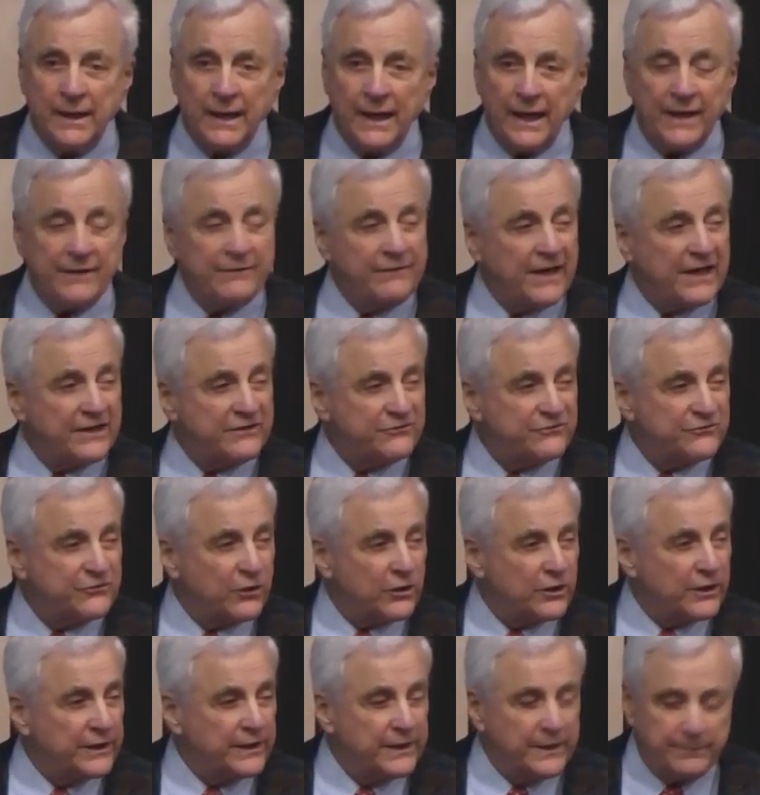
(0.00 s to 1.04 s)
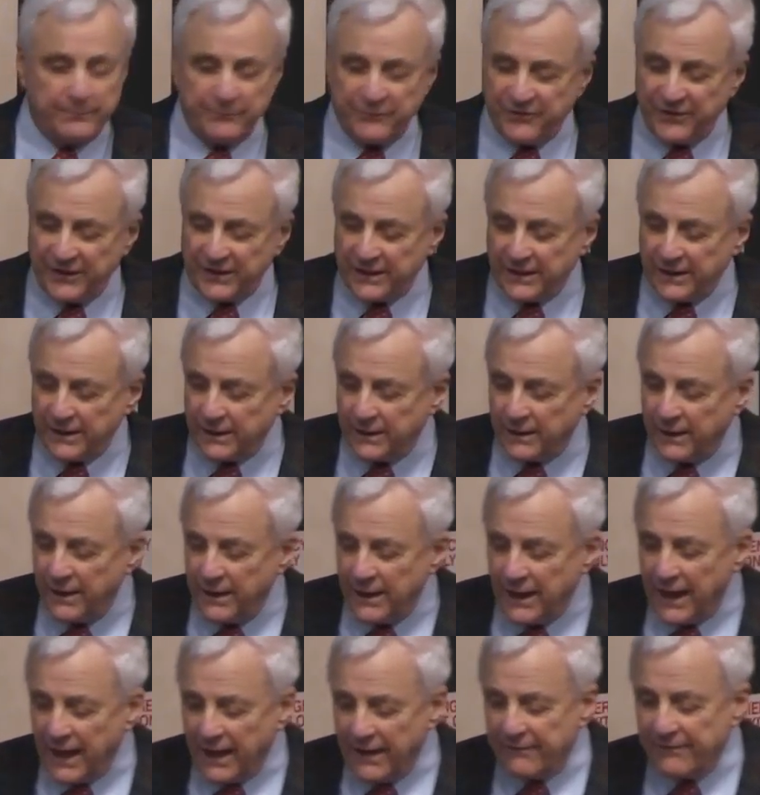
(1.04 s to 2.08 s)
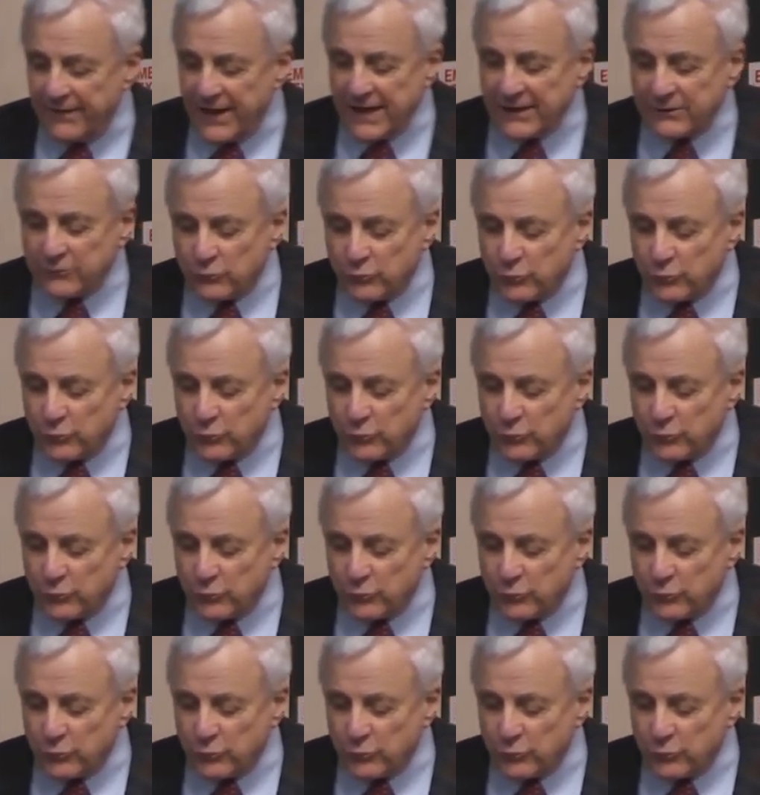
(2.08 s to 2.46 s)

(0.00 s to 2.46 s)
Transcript: And that started him thinking, and that